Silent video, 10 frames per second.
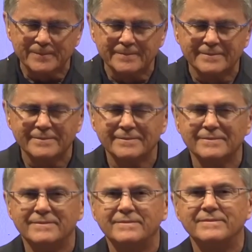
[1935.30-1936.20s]

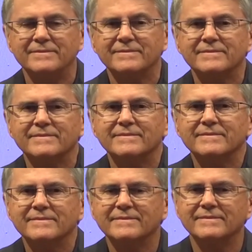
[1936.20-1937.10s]

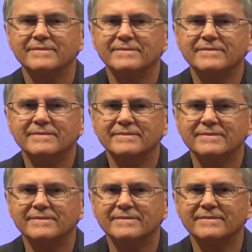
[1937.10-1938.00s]

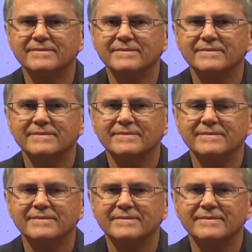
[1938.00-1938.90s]

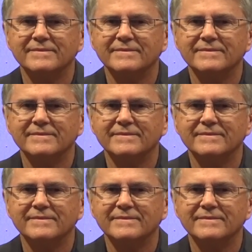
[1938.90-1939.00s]
[no speech]